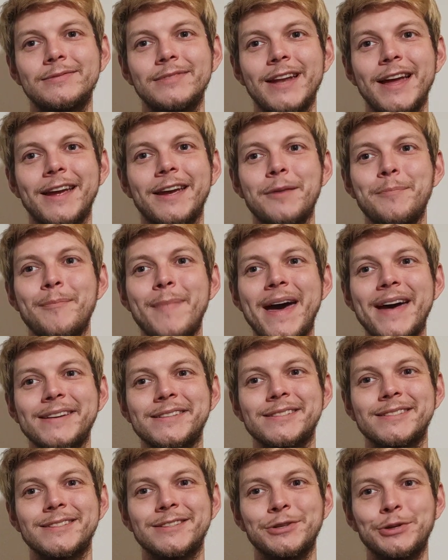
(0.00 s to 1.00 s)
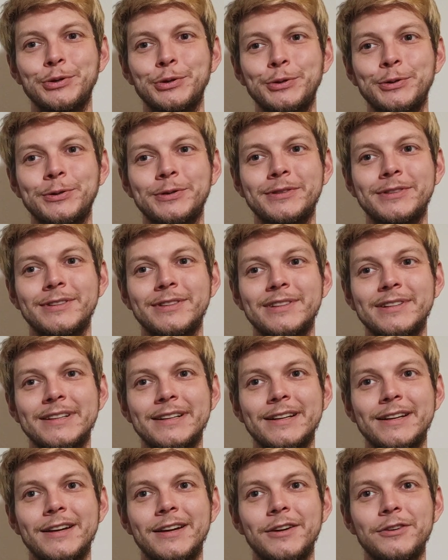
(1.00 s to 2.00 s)
like a mess to
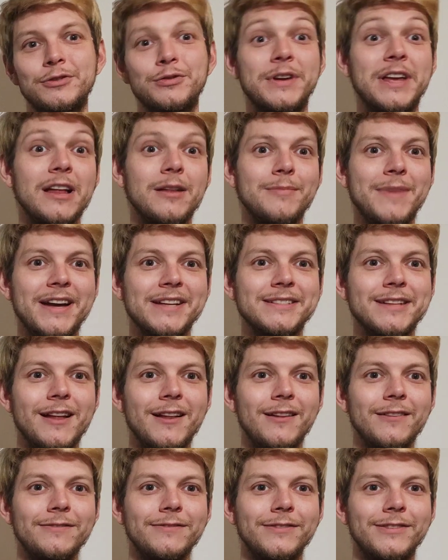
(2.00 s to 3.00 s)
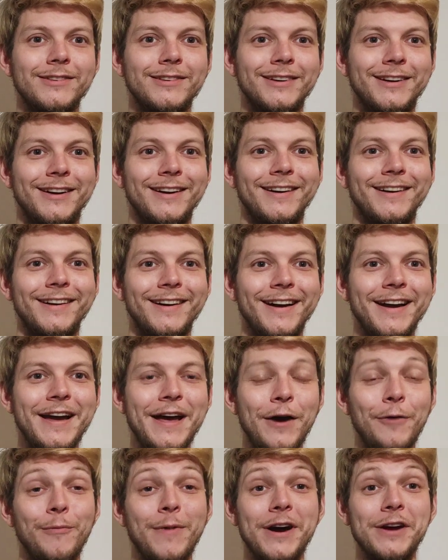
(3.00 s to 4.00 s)
kill myself.
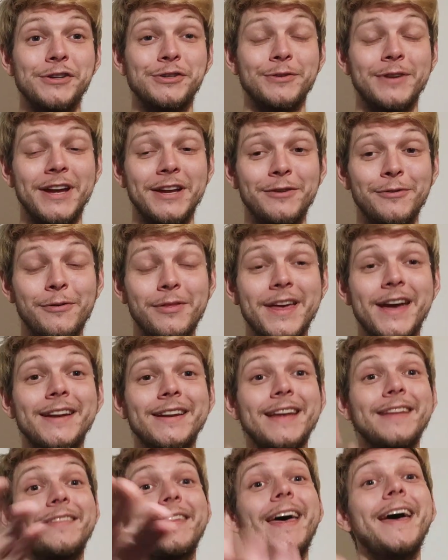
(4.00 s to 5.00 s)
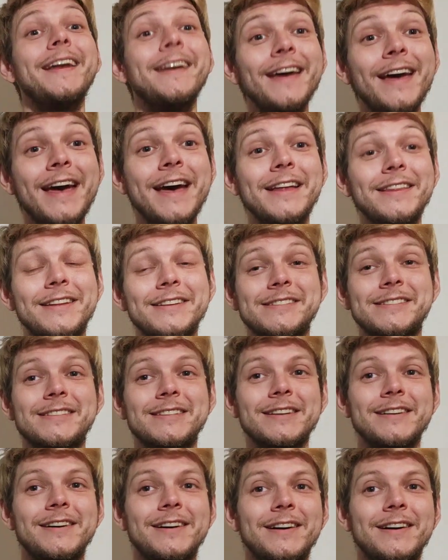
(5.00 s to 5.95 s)
Why should I do that? And then this